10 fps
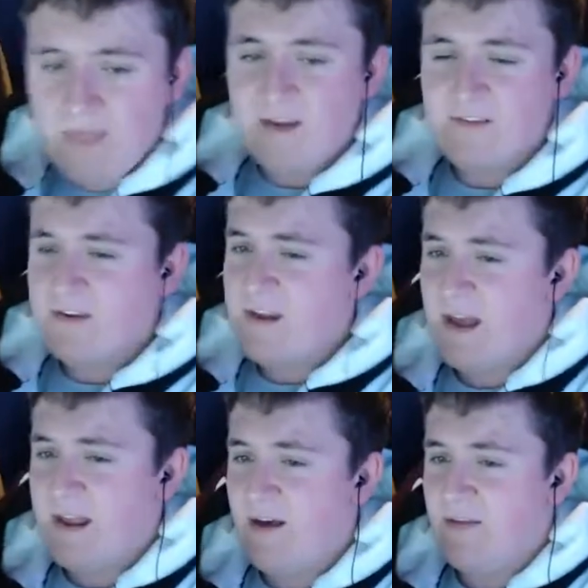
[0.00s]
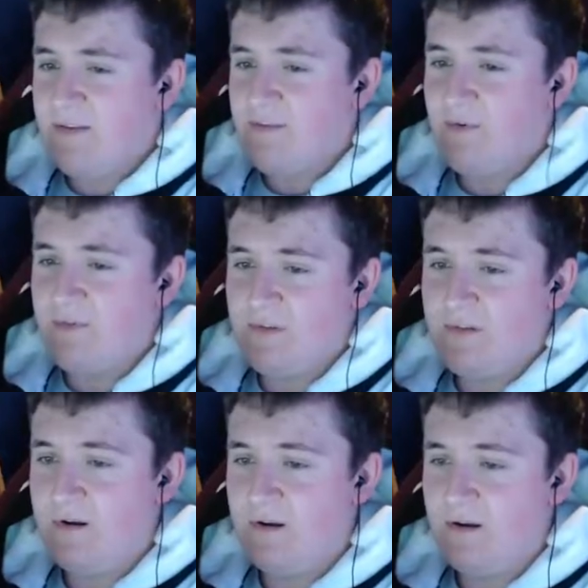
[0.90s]
That is not how that's supposed to
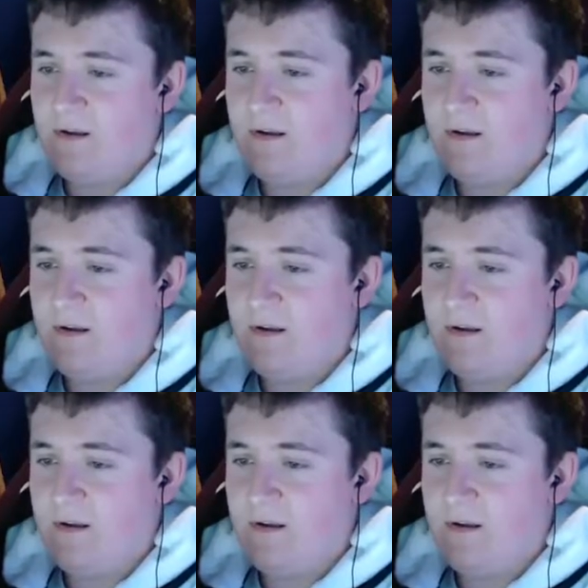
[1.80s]
look.